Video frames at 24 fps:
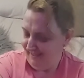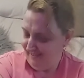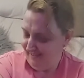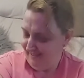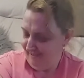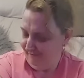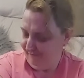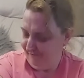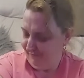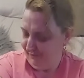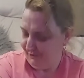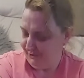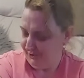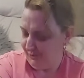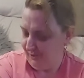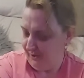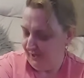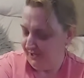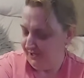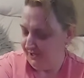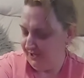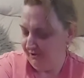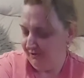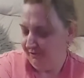That feels
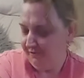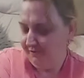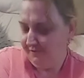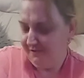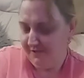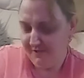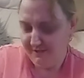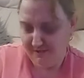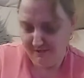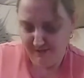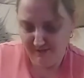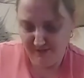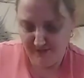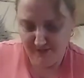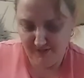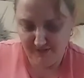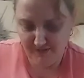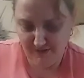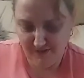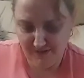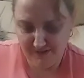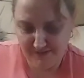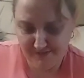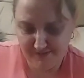quite soft and
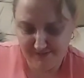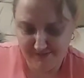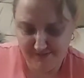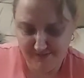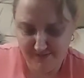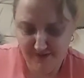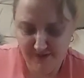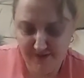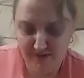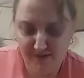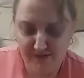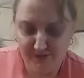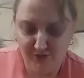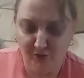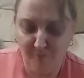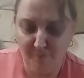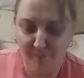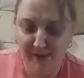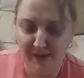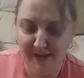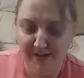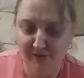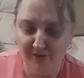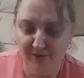nice. It's got
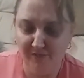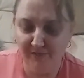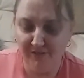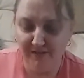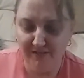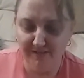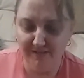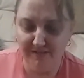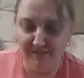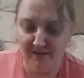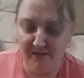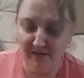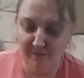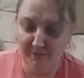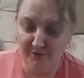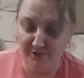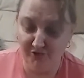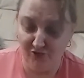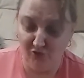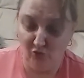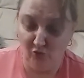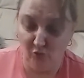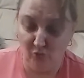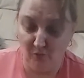padding on the inside, which
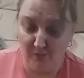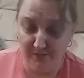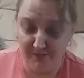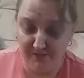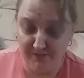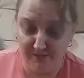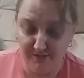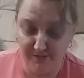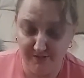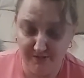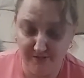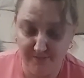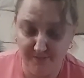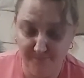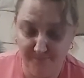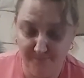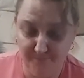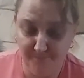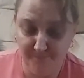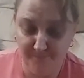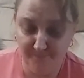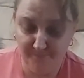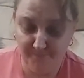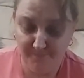is always good.
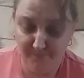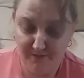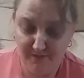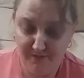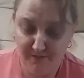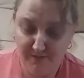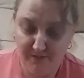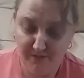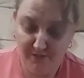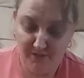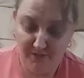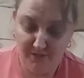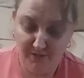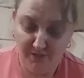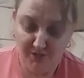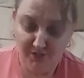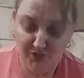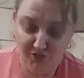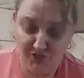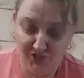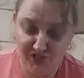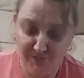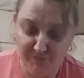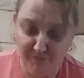
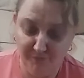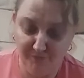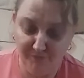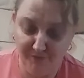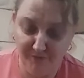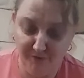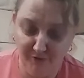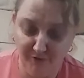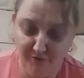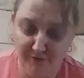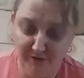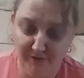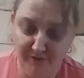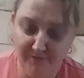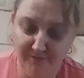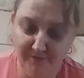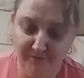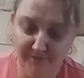Adjustable Velcro.